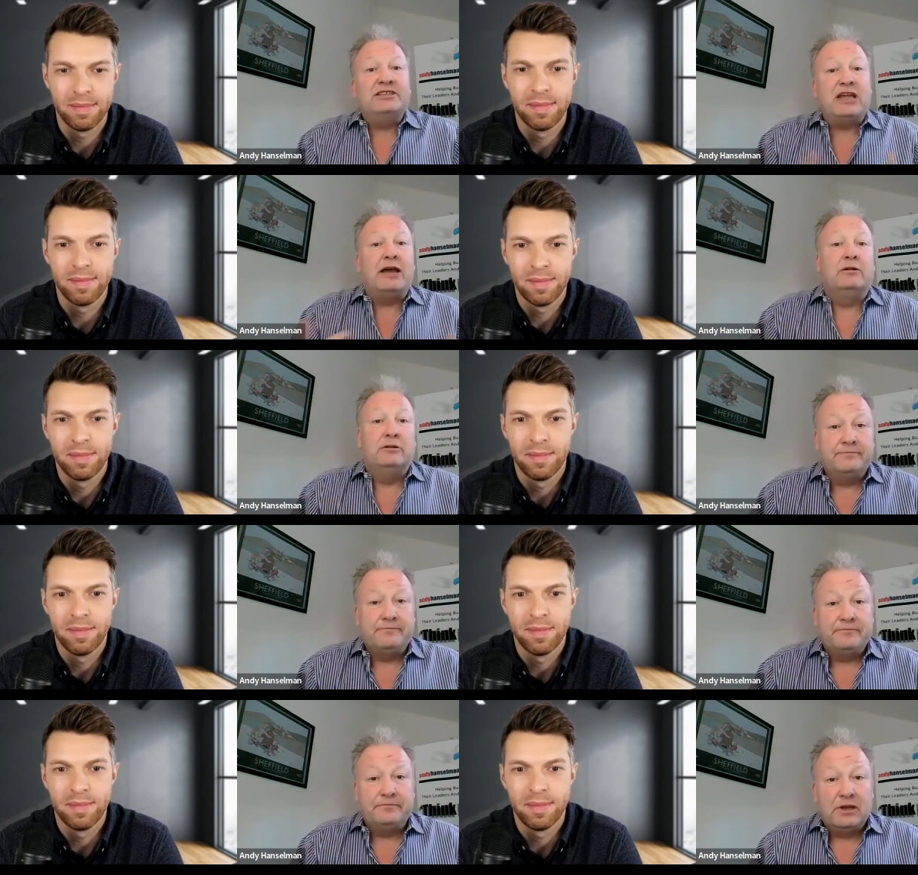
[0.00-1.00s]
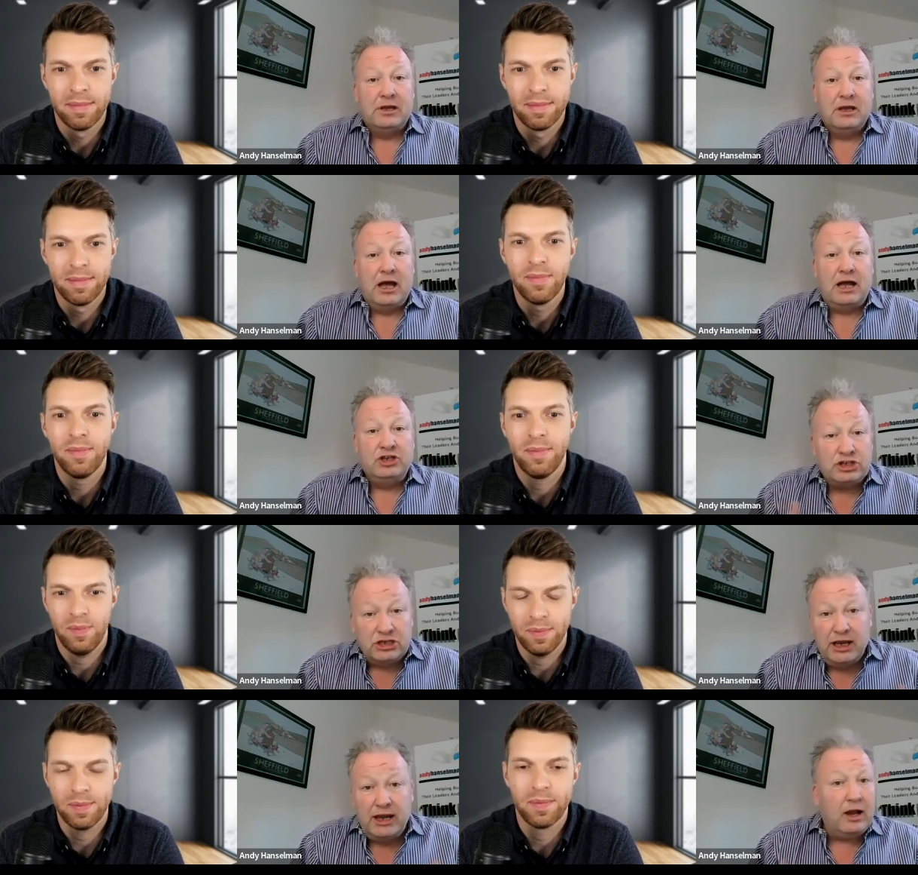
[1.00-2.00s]
Speaker 1: but their style. And
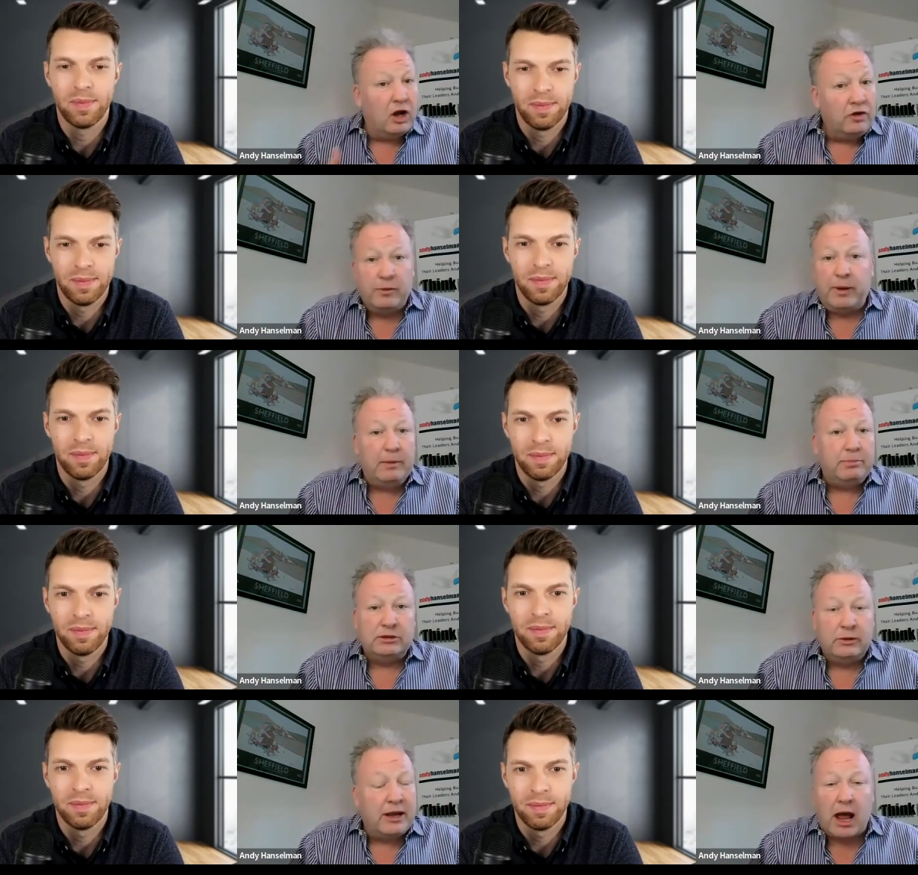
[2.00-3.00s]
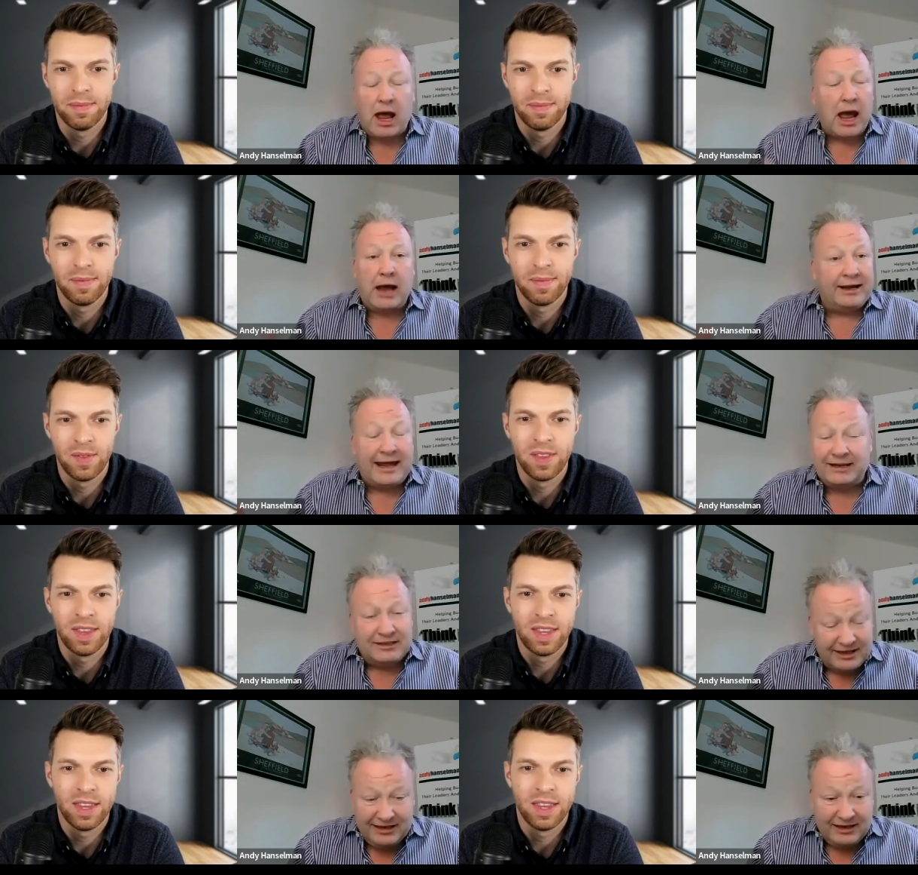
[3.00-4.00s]
just seeing other people do it, you know, and again, I